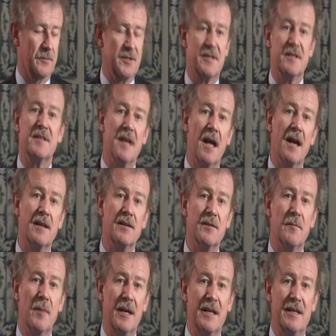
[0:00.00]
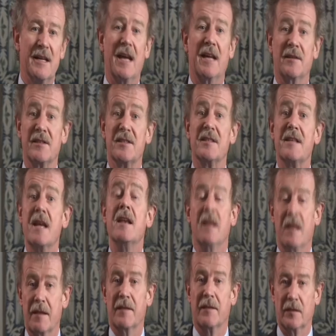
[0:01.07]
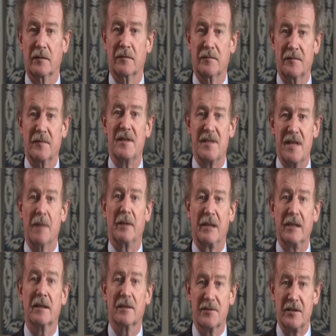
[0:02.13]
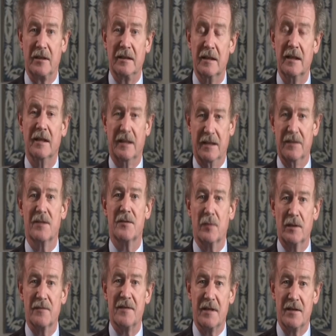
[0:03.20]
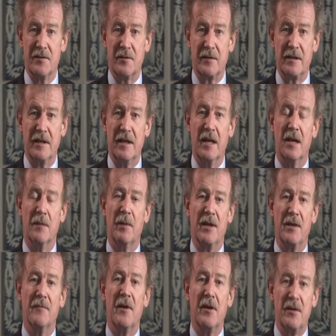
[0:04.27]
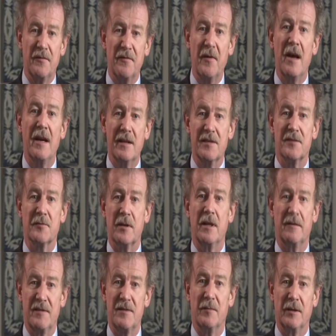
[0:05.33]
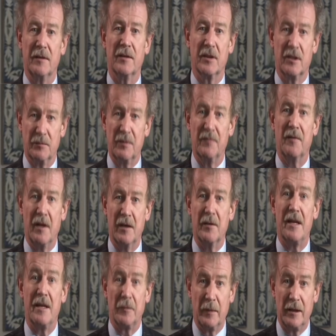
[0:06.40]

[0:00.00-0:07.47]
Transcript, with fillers: And it was designed and made at the zenith of Islamic culture in the 12th century by the very finest craftsmen that could be found